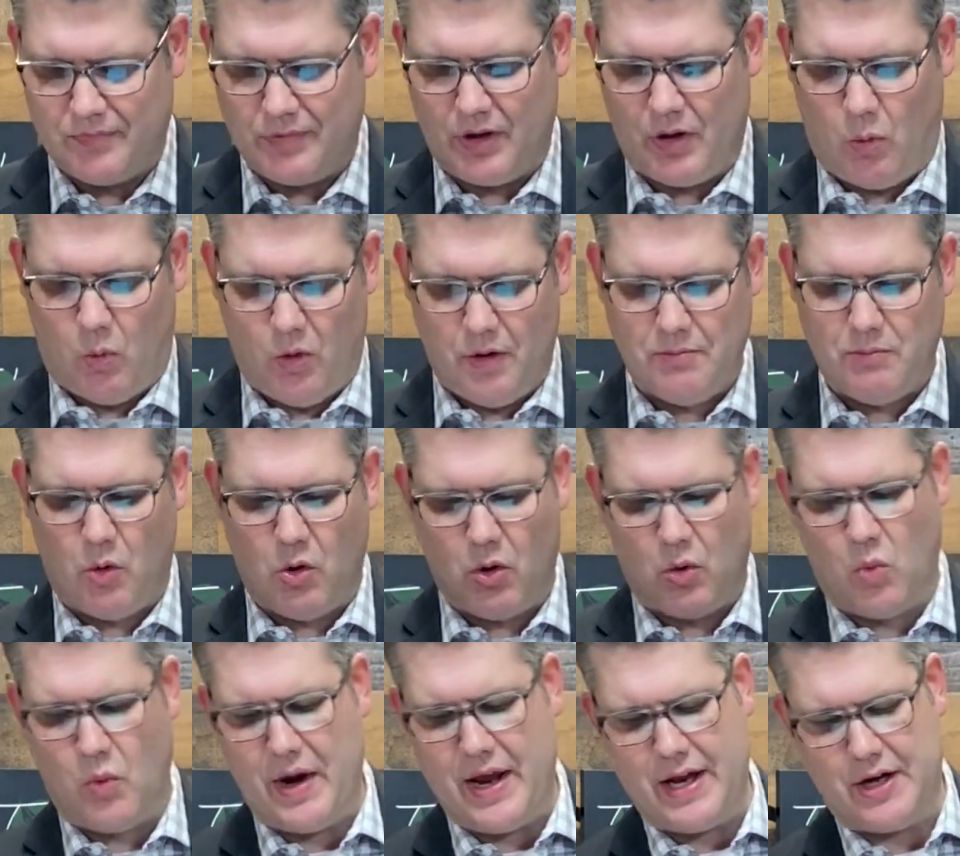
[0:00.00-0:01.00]
one more
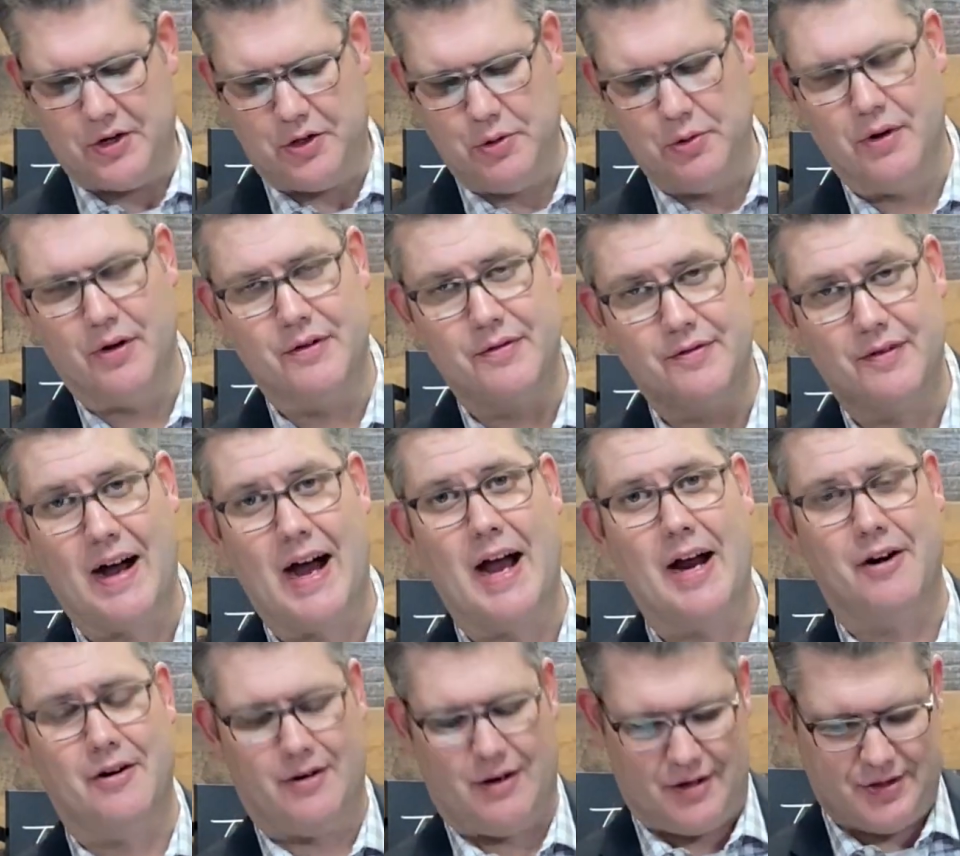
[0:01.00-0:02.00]
week due to a
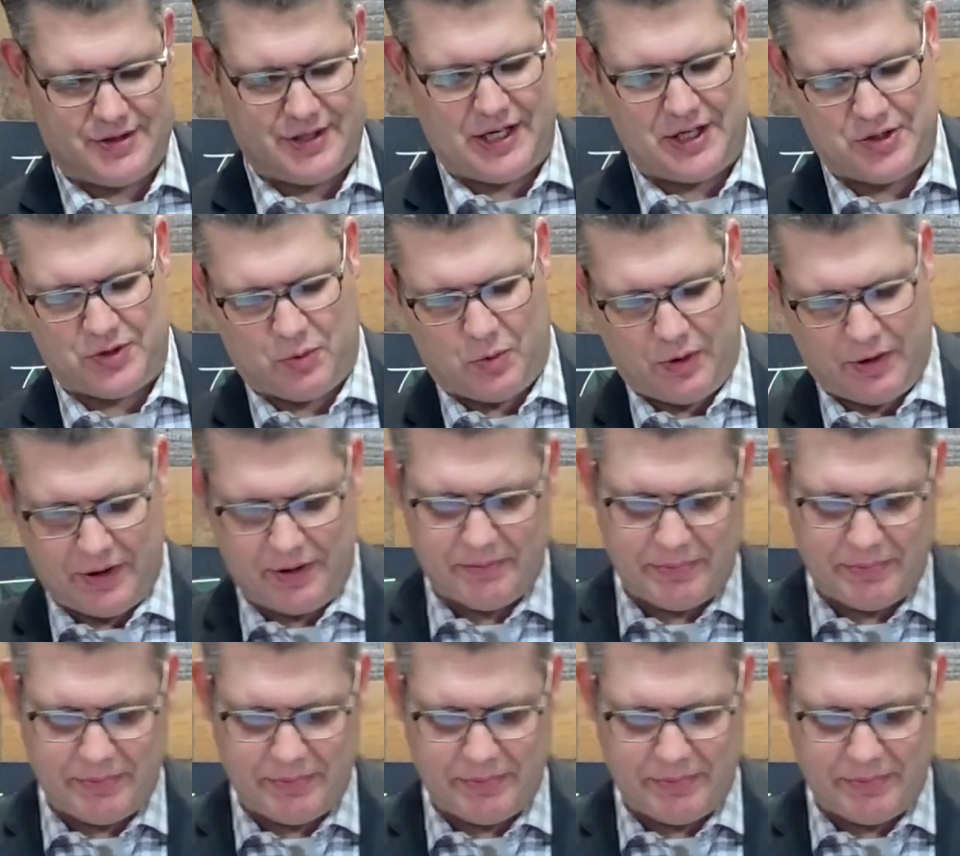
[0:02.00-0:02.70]
fire in our sanctuary